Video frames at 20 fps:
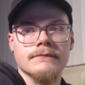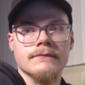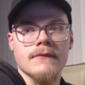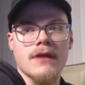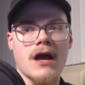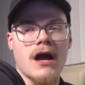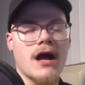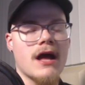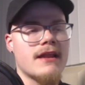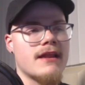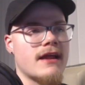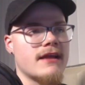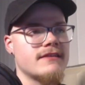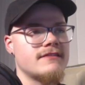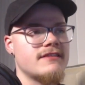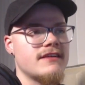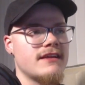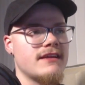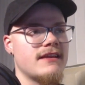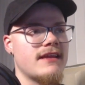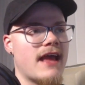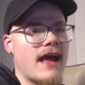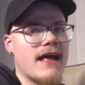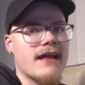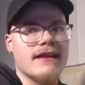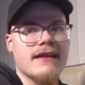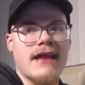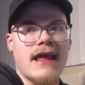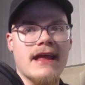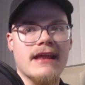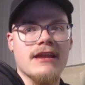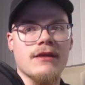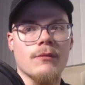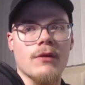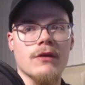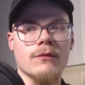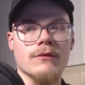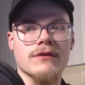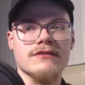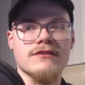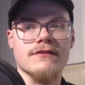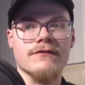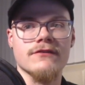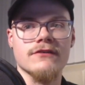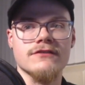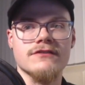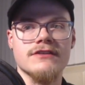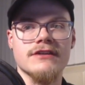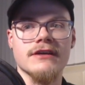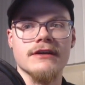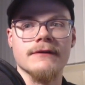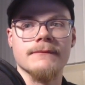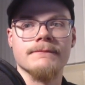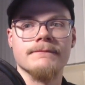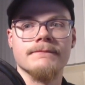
19, yeah, and 81 was the first year.